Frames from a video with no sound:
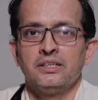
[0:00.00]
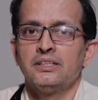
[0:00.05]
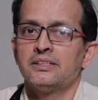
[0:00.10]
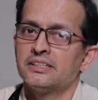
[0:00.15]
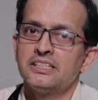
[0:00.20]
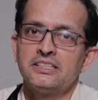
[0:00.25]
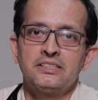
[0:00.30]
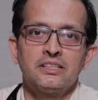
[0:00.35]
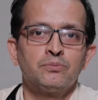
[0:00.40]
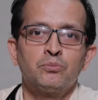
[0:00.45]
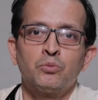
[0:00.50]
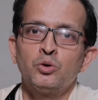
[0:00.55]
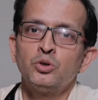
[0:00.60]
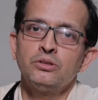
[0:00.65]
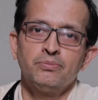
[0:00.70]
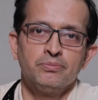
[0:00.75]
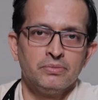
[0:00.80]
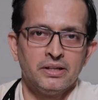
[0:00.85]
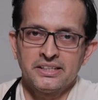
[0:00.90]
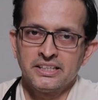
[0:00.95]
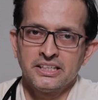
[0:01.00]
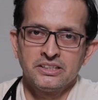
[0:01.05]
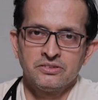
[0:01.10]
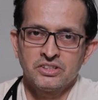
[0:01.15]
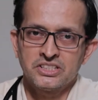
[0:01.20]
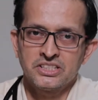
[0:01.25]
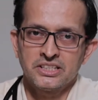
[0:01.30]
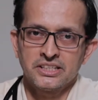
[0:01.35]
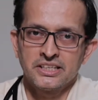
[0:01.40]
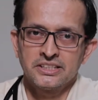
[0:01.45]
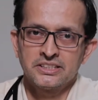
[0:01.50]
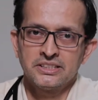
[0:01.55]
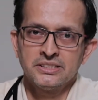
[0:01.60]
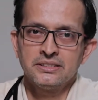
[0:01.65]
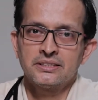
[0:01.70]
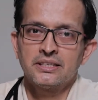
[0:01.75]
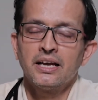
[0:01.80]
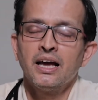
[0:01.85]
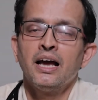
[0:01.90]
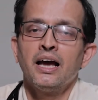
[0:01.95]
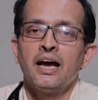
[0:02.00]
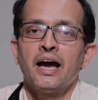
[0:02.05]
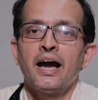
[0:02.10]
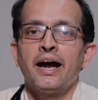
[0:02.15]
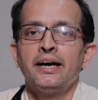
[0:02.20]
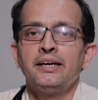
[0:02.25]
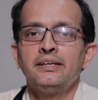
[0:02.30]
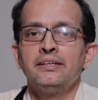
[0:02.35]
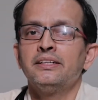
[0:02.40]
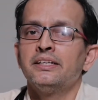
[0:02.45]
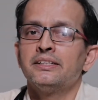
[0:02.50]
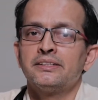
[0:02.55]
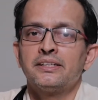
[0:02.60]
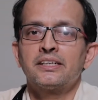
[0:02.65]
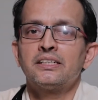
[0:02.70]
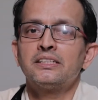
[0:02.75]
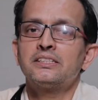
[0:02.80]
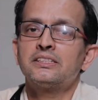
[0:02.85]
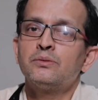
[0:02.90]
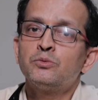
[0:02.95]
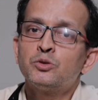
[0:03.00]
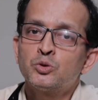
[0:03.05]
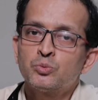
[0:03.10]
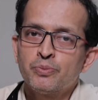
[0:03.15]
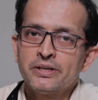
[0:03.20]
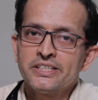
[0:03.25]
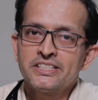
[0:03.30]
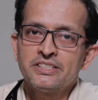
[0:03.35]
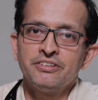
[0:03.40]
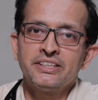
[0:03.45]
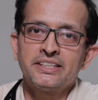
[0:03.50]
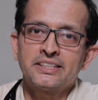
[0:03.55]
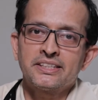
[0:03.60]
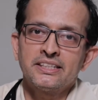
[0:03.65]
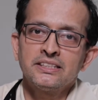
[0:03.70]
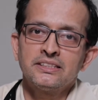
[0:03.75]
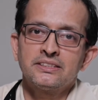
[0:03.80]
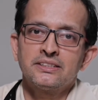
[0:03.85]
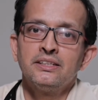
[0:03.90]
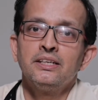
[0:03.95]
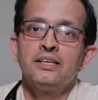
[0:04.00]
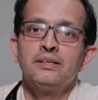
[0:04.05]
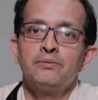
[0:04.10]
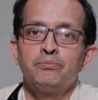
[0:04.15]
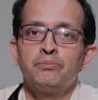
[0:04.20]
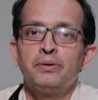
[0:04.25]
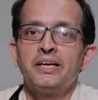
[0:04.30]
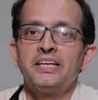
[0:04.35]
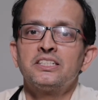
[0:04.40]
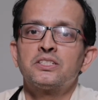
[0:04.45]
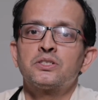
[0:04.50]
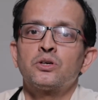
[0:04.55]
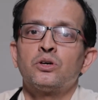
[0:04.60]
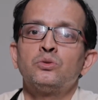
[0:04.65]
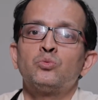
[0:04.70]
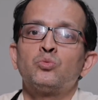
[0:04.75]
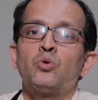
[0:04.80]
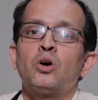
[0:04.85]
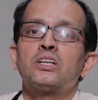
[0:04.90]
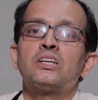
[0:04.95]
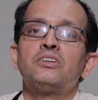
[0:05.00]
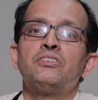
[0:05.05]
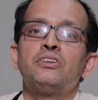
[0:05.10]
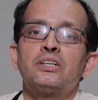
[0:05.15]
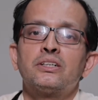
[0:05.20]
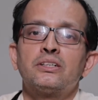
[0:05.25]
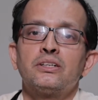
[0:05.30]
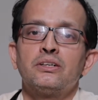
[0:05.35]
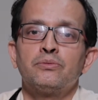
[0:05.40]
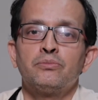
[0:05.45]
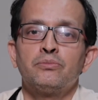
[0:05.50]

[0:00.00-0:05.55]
These are both blood investigations and there are some specific tests based on whatever